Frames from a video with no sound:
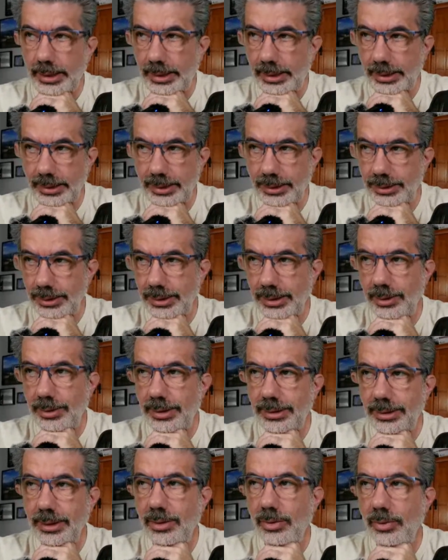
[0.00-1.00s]
there
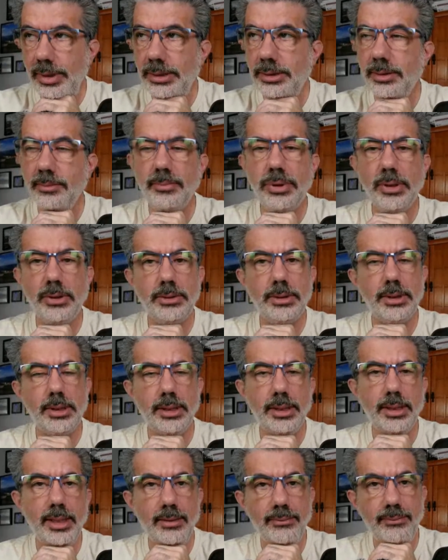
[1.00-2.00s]
is a question posted
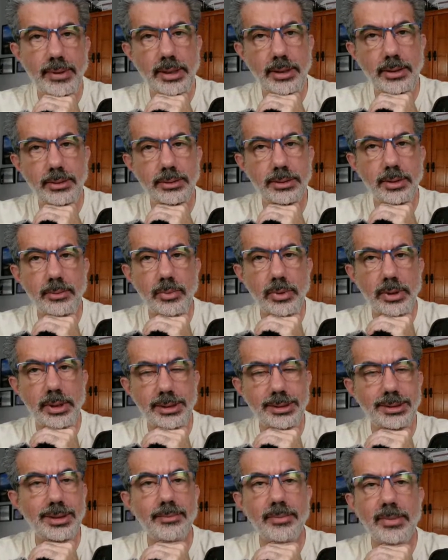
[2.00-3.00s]
in the FAQ somewhere to
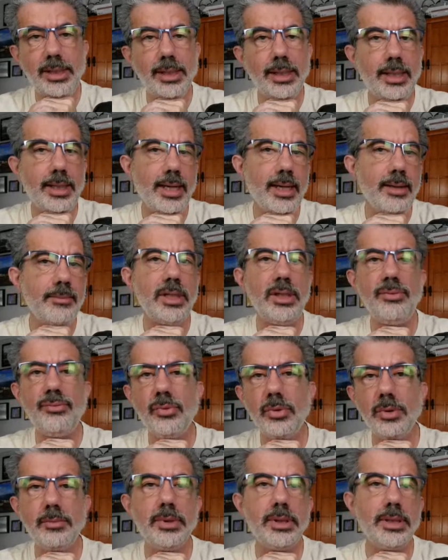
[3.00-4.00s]
something like, how many
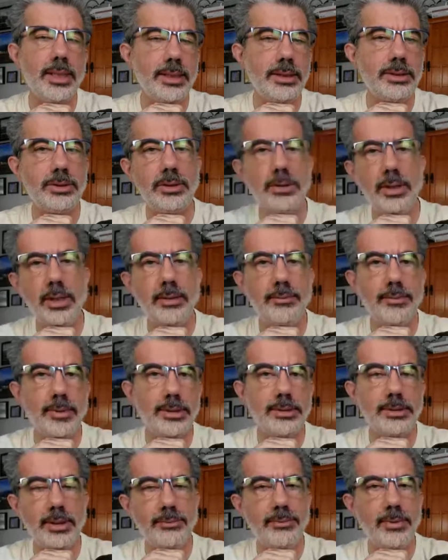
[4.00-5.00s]
formal nights do you have on a
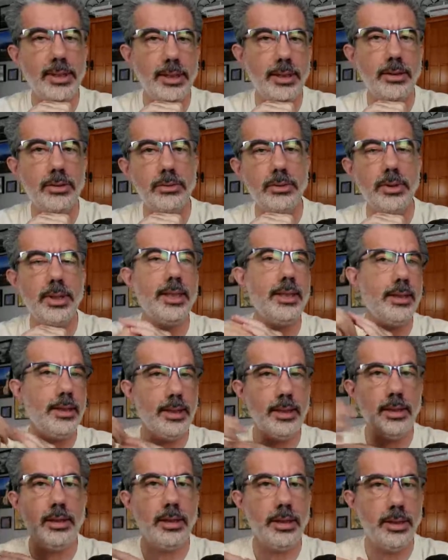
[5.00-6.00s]
7-night cruise?
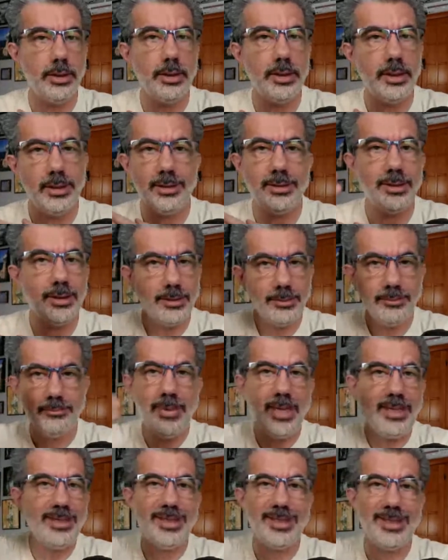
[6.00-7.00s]
And there's
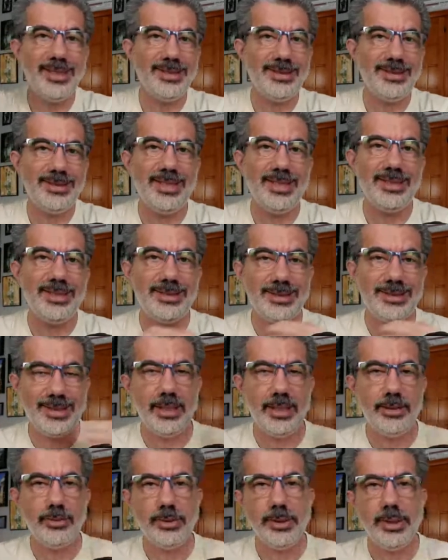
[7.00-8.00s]
basically a set schedule
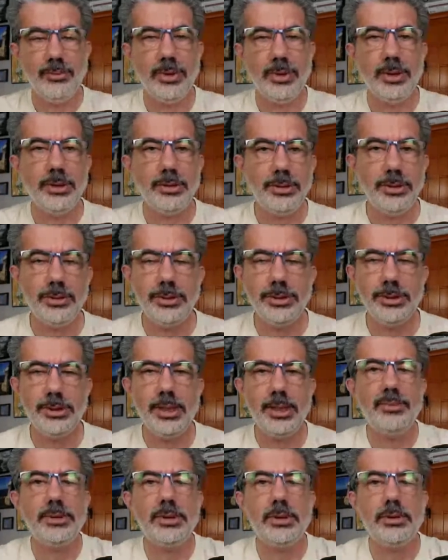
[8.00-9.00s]
that Royal uses on
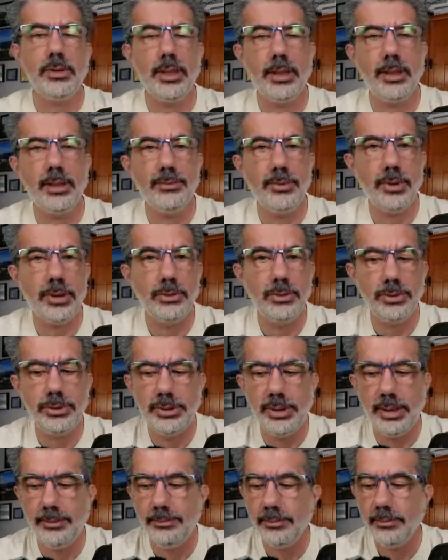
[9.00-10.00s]
every cruise ship.